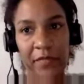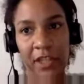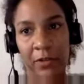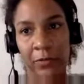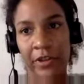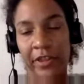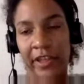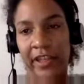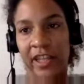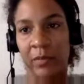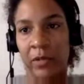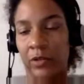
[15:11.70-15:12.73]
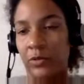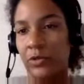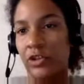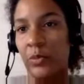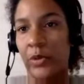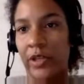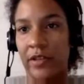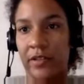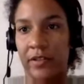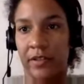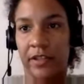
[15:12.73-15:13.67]
if we're thinking about
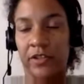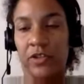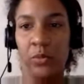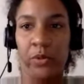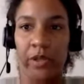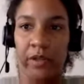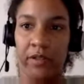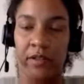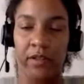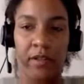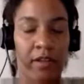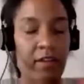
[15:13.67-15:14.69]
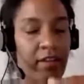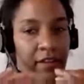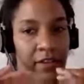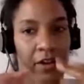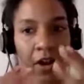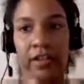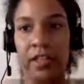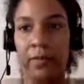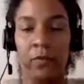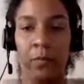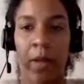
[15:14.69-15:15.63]
utopias or dystopias, the
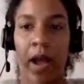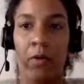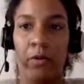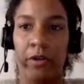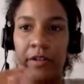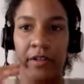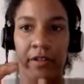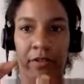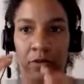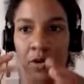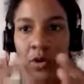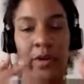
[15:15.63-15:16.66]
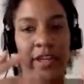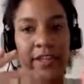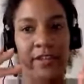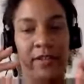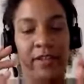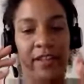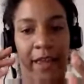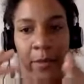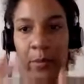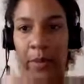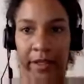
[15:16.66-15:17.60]
concept of power is always
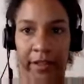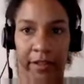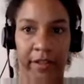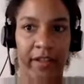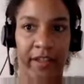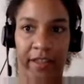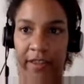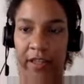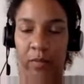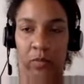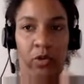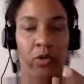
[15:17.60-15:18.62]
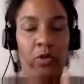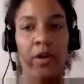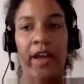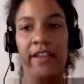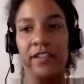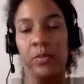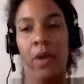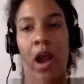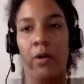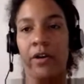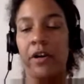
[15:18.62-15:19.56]
embedded in them. Who has the
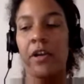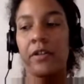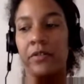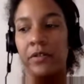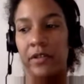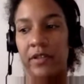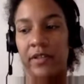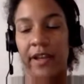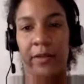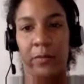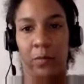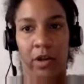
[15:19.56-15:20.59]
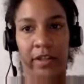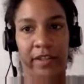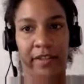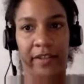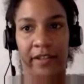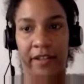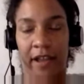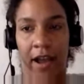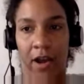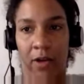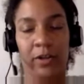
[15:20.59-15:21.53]
power to decide what and
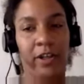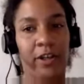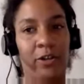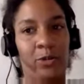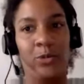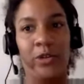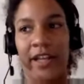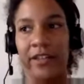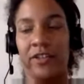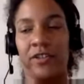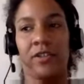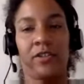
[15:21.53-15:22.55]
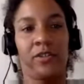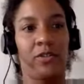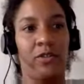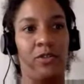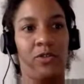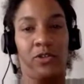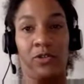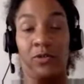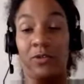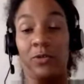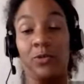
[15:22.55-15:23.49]
how, who gets
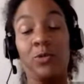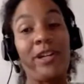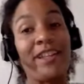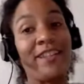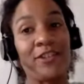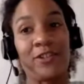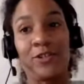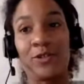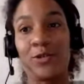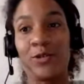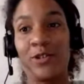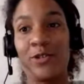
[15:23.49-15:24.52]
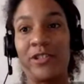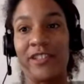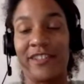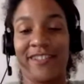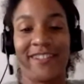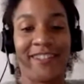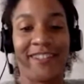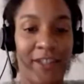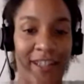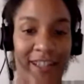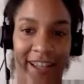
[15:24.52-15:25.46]
to who wins and who loses.
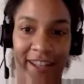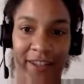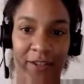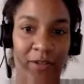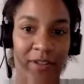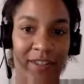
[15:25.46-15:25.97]
And